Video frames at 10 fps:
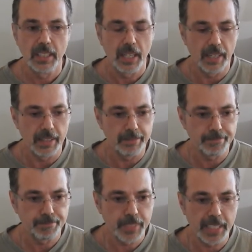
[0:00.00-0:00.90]

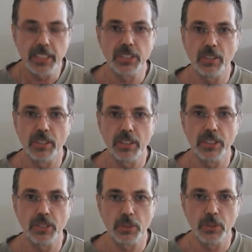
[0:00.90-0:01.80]
I just saw a good
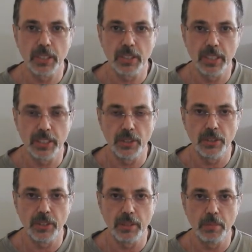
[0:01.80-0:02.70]
story on
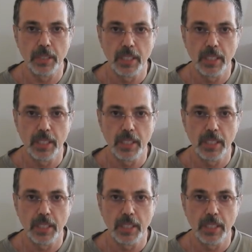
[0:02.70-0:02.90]
YouTube